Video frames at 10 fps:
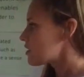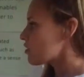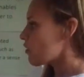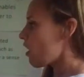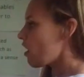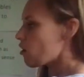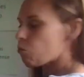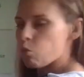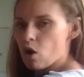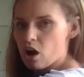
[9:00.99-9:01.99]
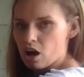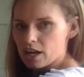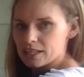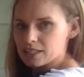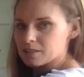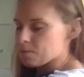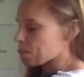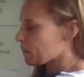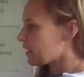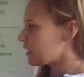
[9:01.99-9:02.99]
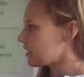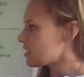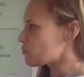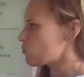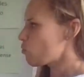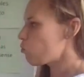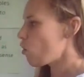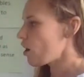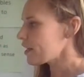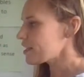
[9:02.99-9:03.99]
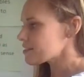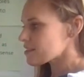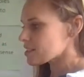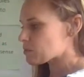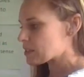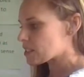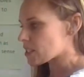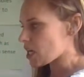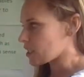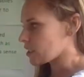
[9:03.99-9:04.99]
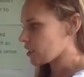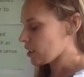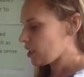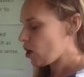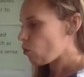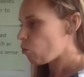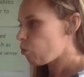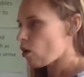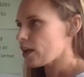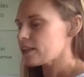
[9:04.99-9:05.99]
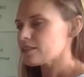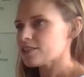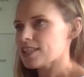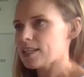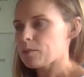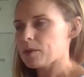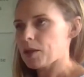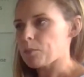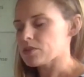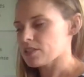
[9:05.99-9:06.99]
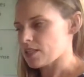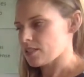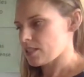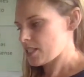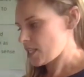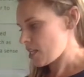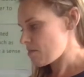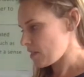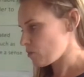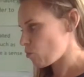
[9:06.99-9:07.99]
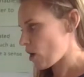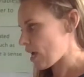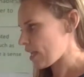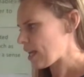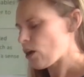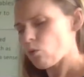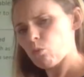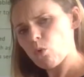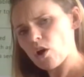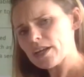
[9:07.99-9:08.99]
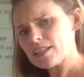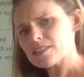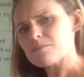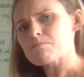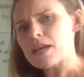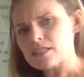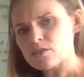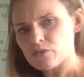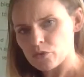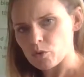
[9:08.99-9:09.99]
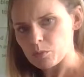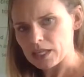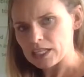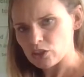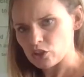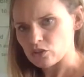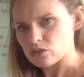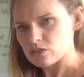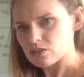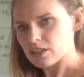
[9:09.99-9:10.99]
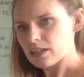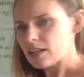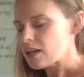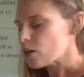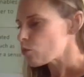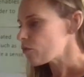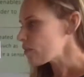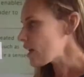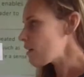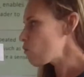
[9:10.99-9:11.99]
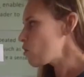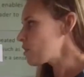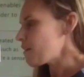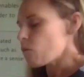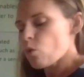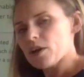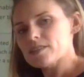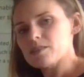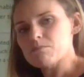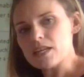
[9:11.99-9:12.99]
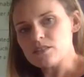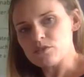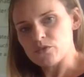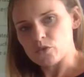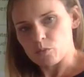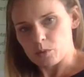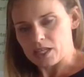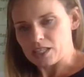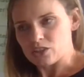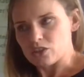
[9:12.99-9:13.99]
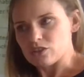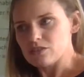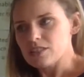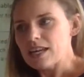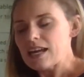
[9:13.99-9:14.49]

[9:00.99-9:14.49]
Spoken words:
So our why is, well, why has this been done? Why is Sheila being presented in this way? Why is a metaphor being used? Well, for that one, why is a metaphor being used?